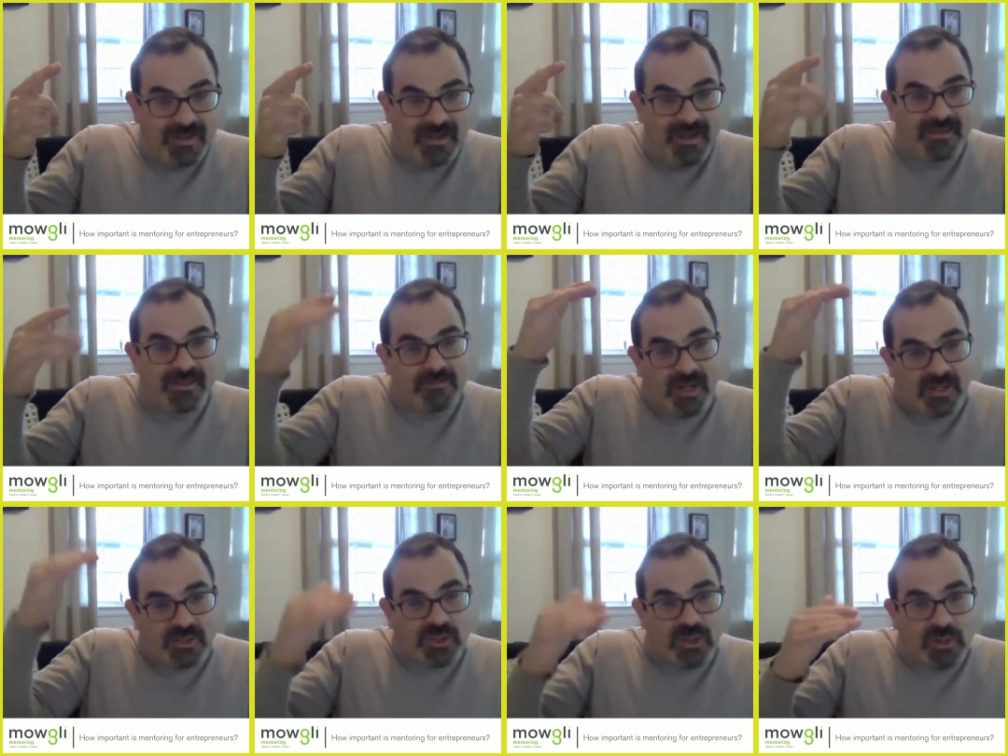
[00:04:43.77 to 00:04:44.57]
and then
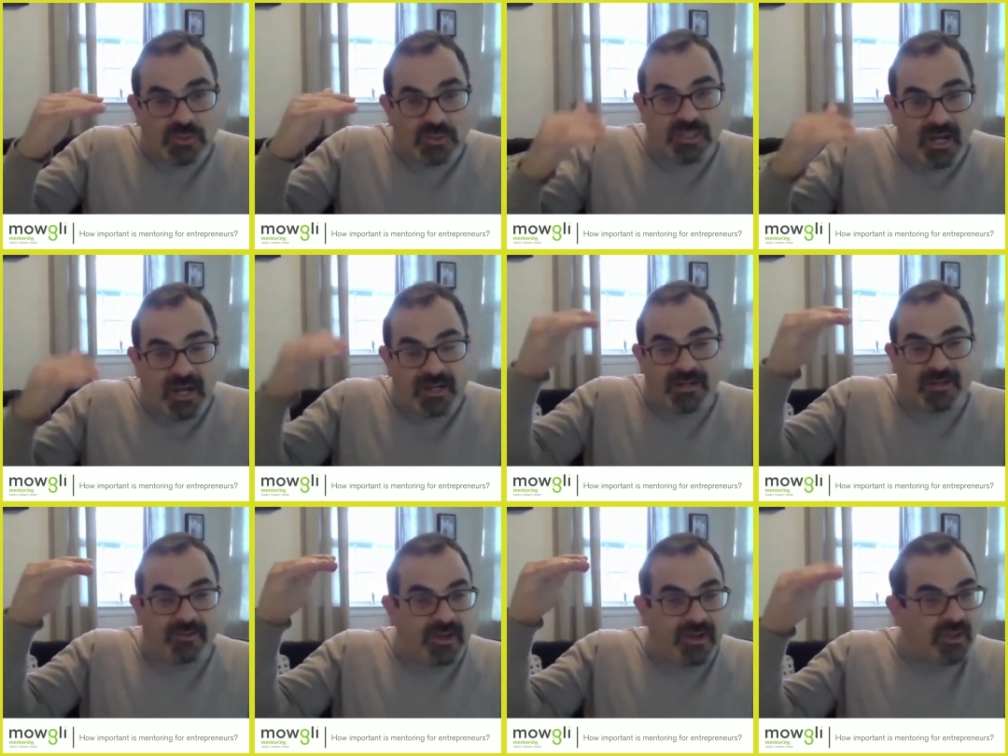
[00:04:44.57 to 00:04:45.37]
mentoring was kind
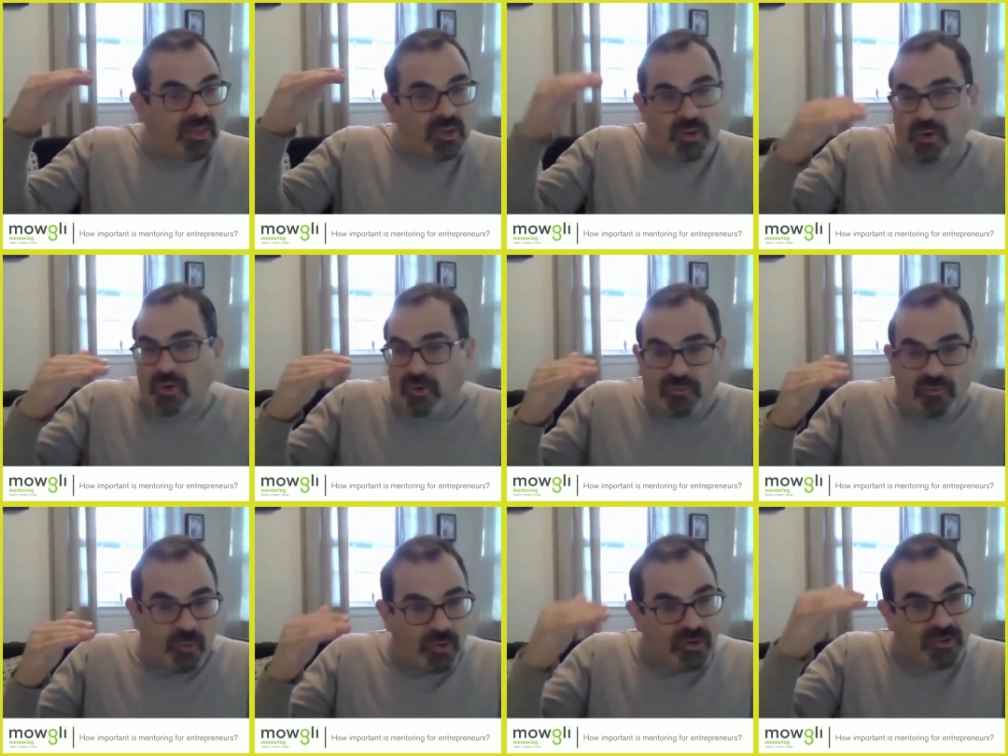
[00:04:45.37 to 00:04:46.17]
of like third or
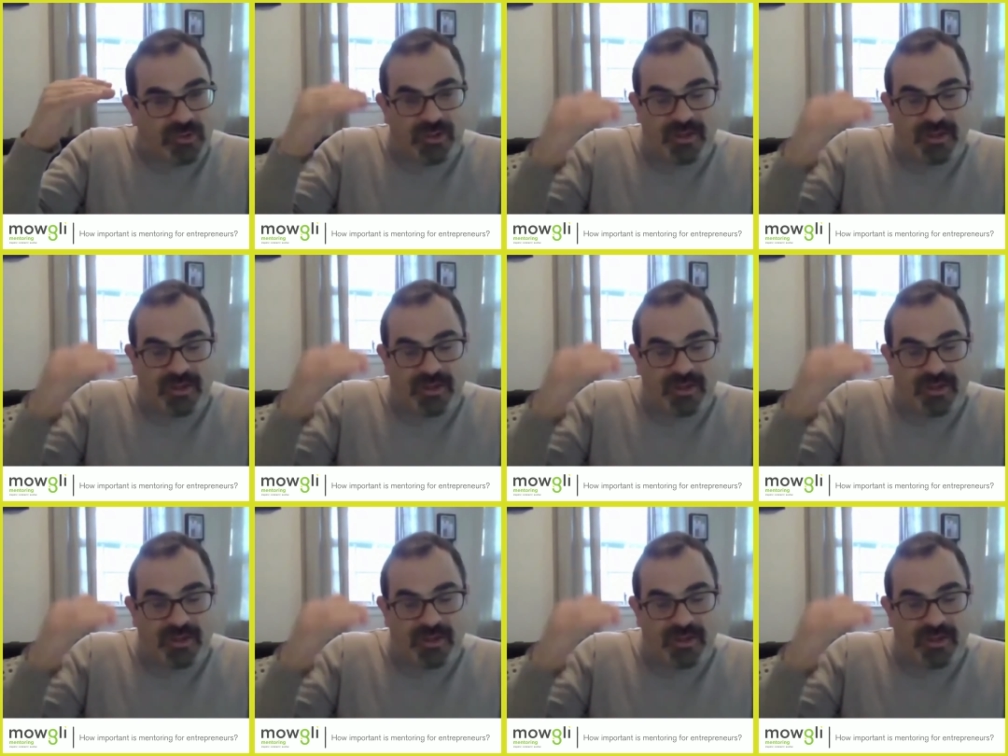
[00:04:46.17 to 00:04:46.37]
fourth